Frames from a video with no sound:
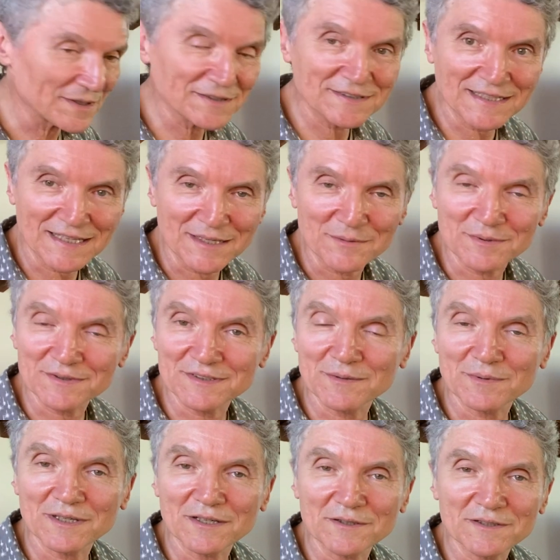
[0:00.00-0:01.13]
see
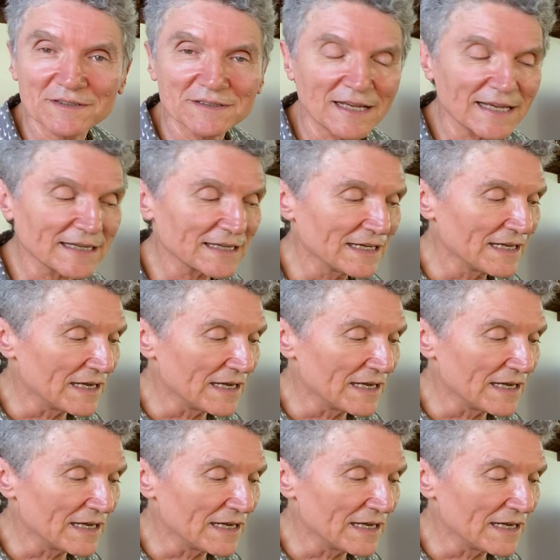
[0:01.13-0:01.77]
what it looks like.